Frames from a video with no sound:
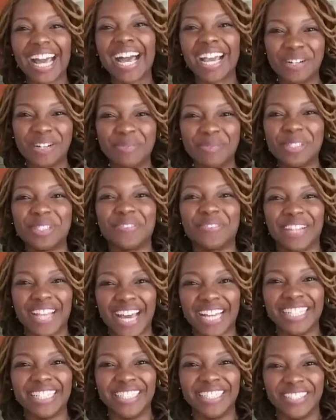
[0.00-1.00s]
I almost
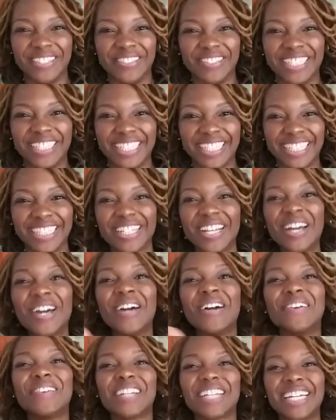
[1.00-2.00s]
forgot an ingredient.
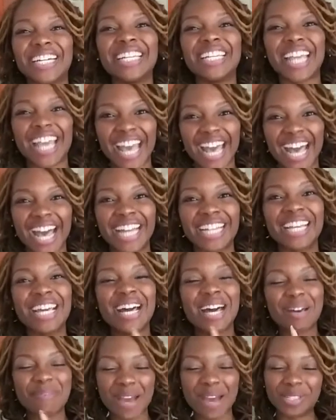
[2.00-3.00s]
We're gonna add
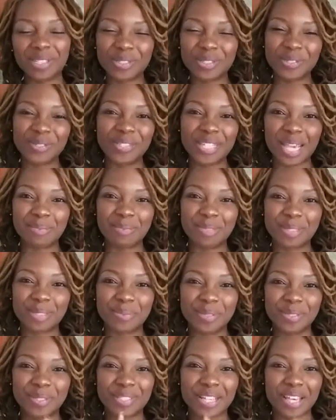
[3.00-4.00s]
about 2
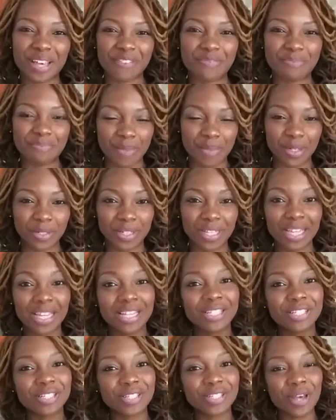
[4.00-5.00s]
tablespoons of milk.
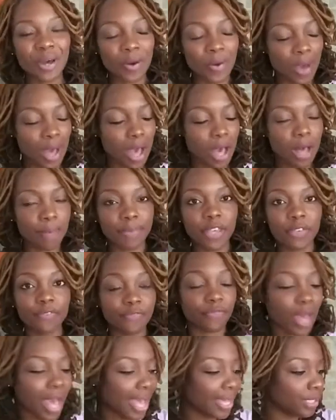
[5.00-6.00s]
So if
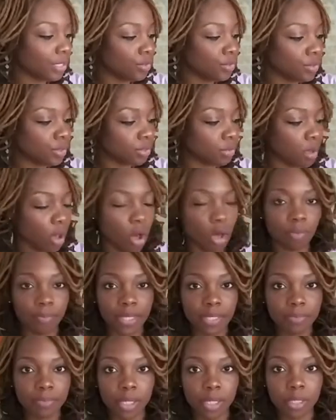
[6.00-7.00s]
I use
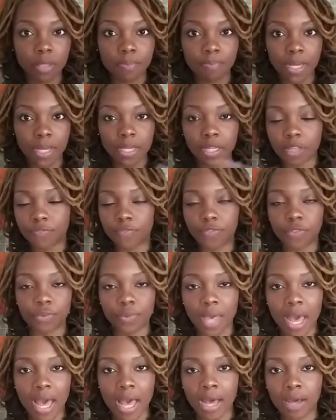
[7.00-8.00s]
almond milk, but if you
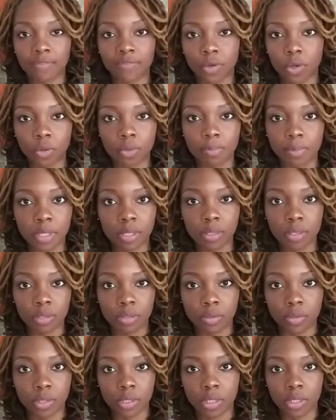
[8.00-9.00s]
have whole milk
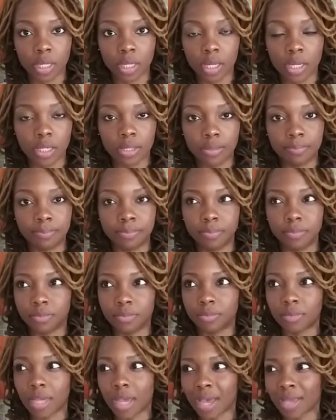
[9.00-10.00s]
or
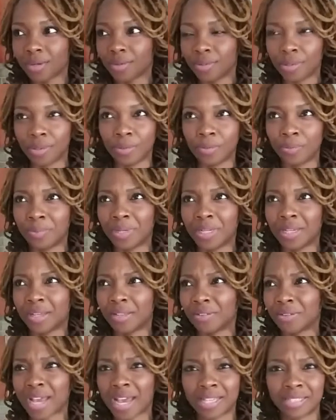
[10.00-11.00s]
I don't know what
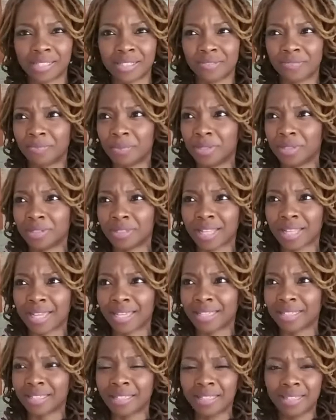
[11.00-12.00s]
other kinds of milk, like
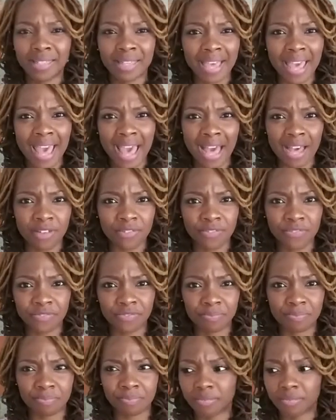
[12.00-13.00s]
half,
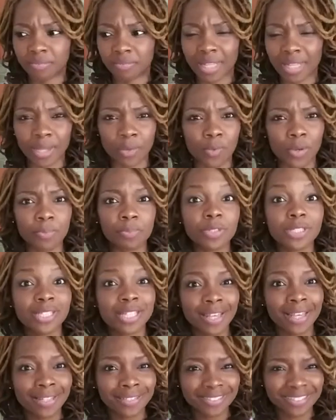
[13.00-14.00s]
like
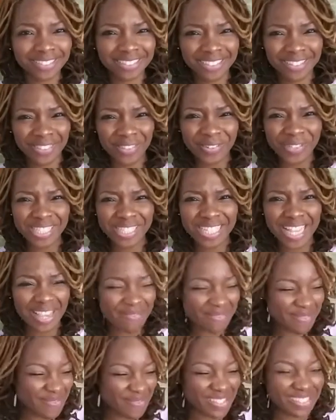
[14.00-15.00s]
1%, those
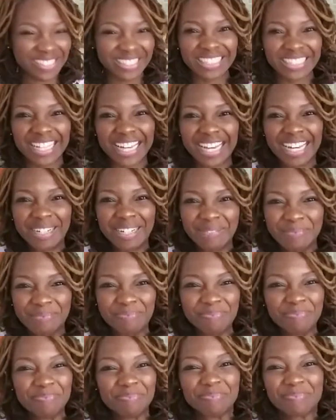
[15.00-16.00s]
type of milks,
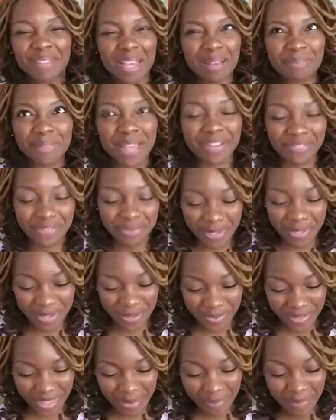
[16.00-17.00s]
I'm not
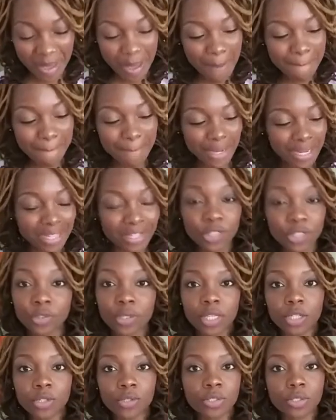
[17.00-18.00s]
familiar with them, but you
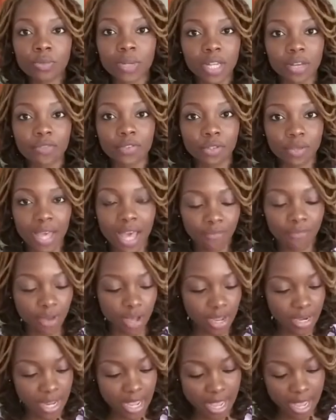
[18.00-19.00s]
can use whatever you have
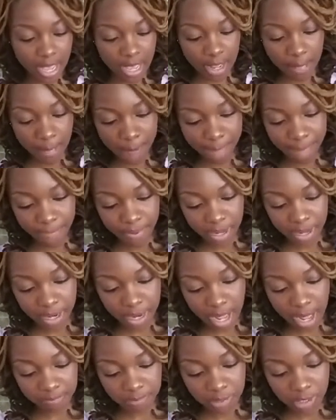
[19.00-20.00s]
on hand,
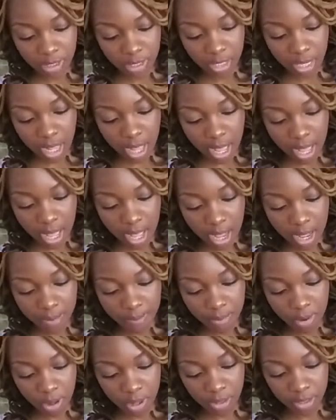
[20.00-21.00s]
but I'm just gonna
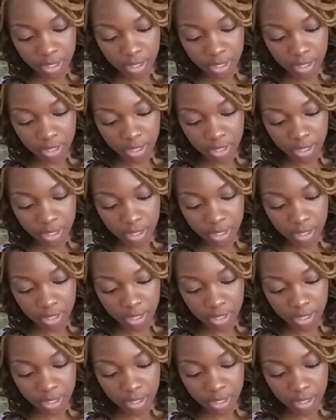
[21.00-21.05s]
eyeball